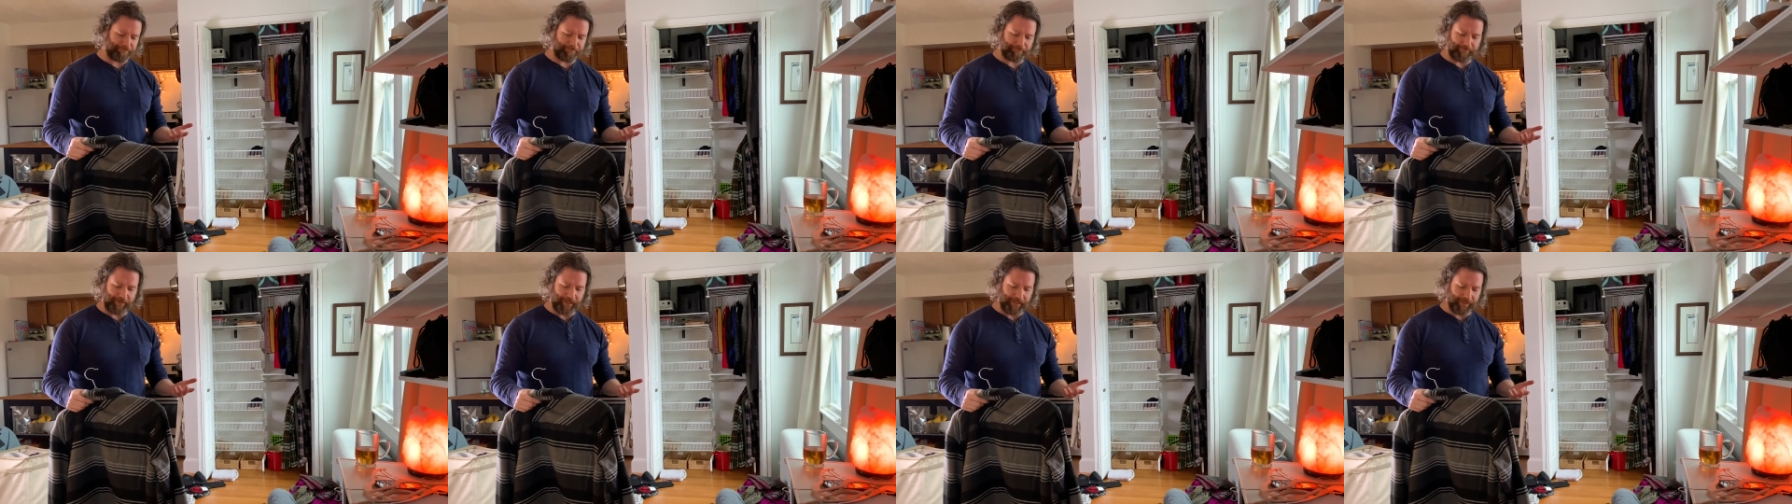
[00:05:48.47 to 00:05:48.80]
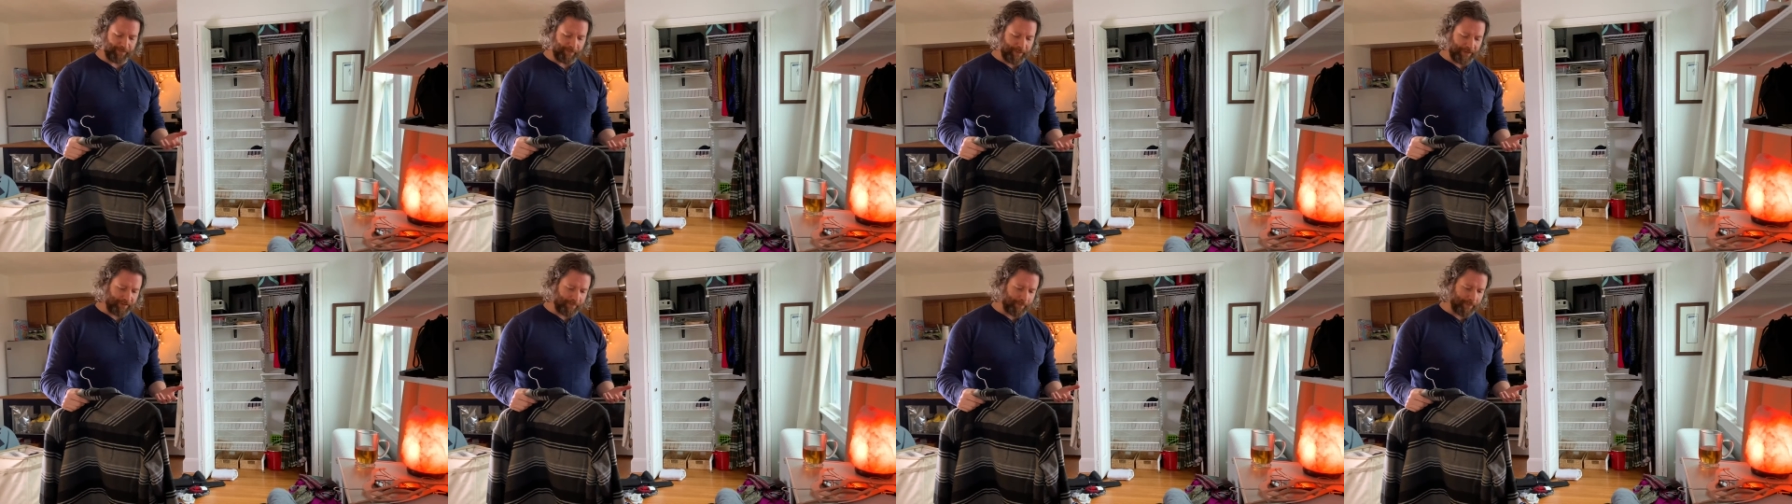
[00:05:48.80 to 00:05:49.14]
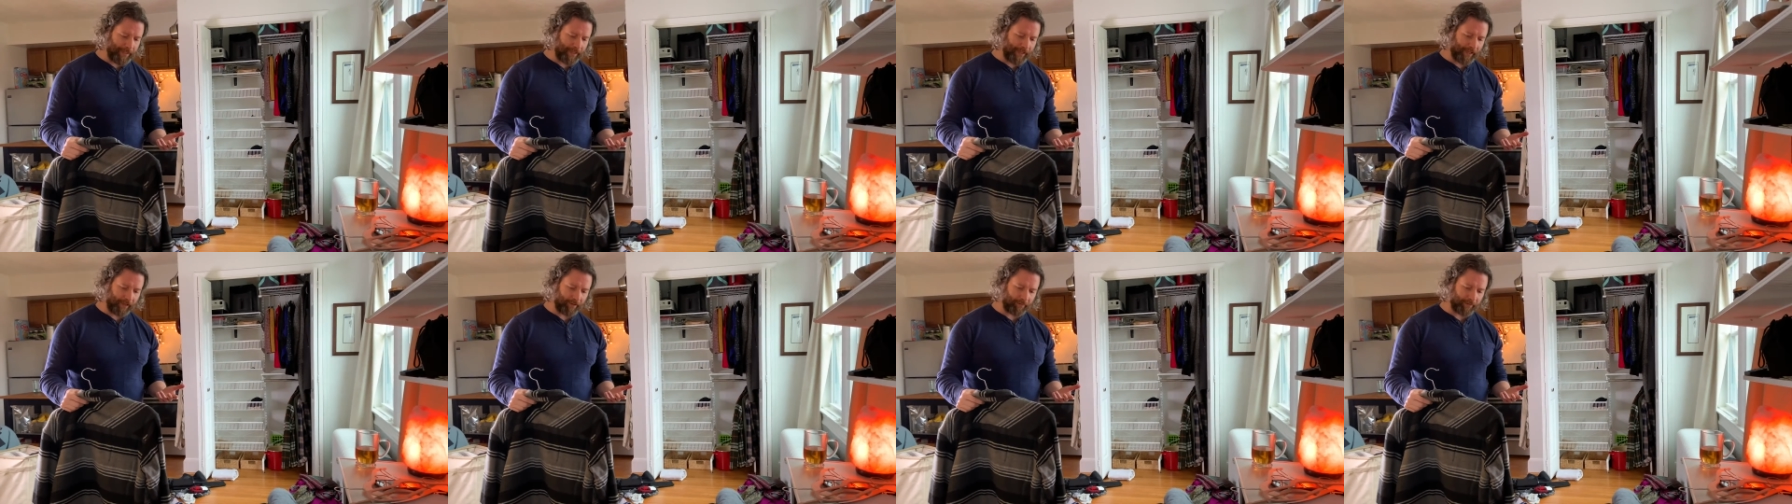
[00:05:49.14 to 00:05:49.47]
It's meant to be
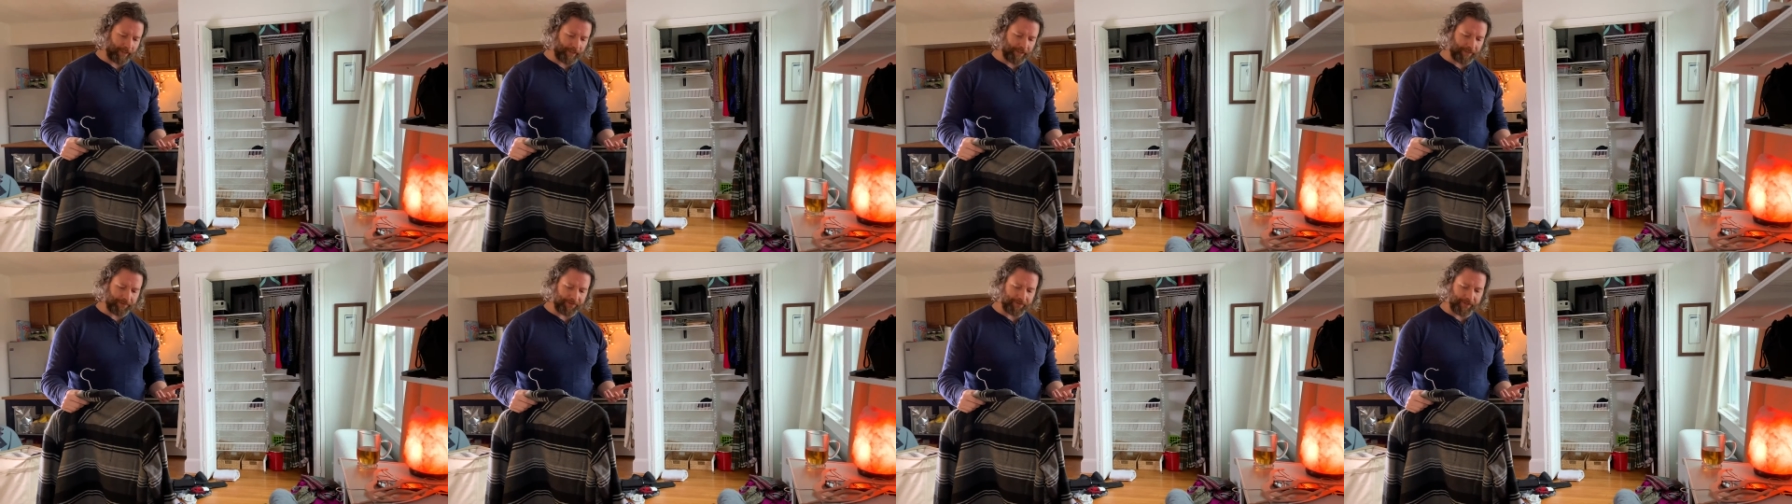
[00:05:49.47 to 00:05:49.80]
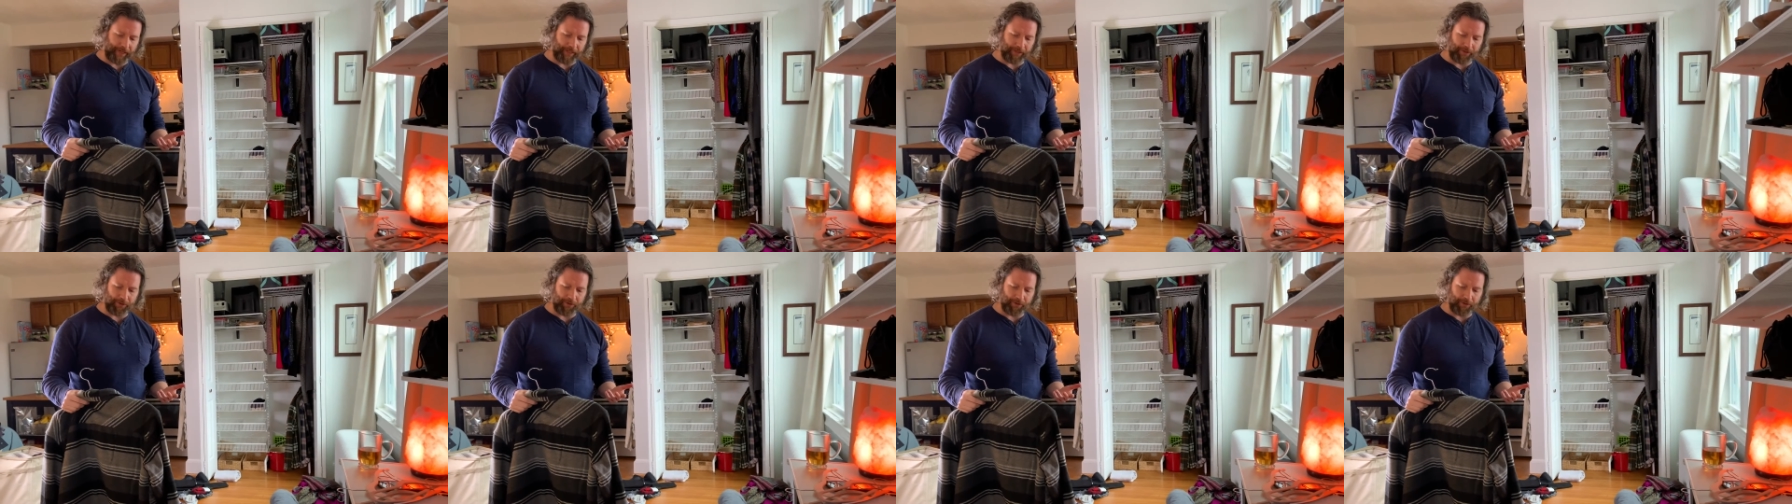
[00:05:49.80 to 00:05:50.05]
kind of like a second